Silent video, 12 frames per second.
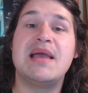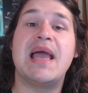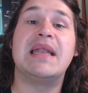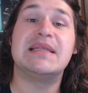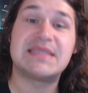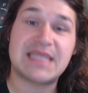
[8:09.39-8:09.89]

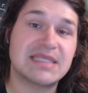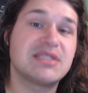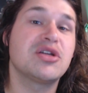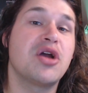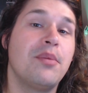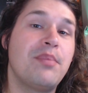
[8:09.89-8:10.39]
and it starts
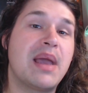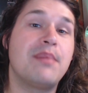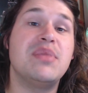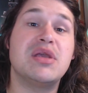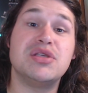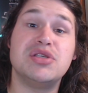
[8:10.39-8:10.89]
to compound
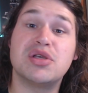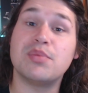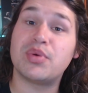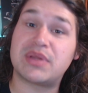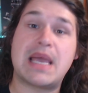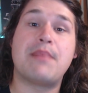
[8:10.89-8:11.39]
because you can
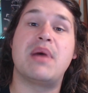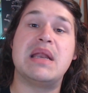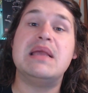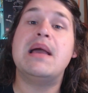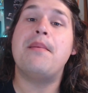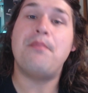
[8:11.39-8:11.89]
put that money